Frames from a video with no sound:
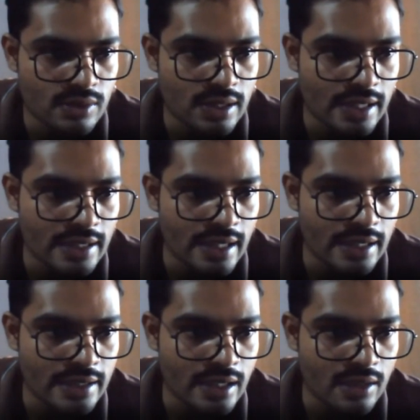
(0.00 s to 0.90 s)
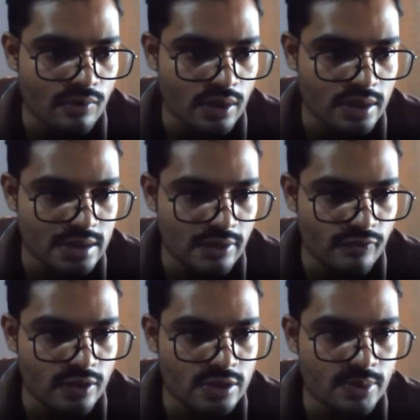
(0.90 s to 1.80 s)
to get an idea what is the
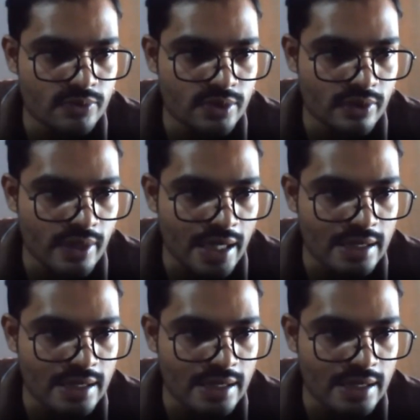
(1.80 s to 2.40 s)
difference between the rack